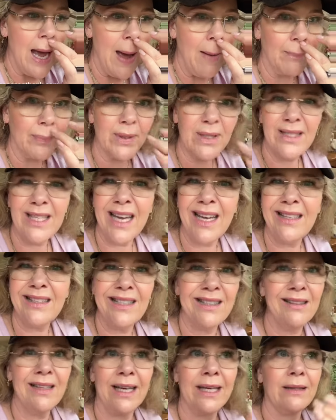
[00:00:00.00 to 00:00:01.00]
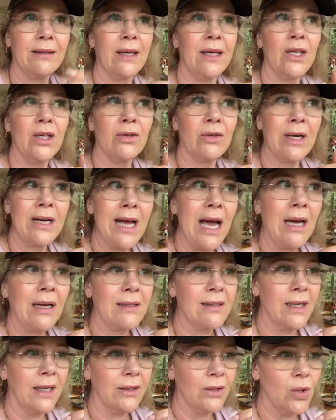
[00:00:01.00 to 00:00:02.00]
and pretending like that you're an
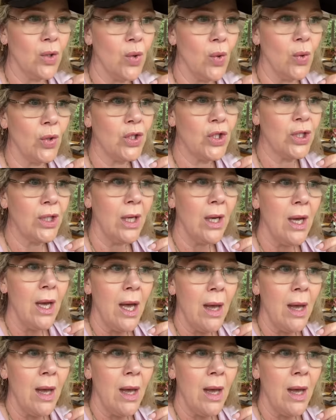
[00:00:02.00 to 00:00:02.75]
accent coach,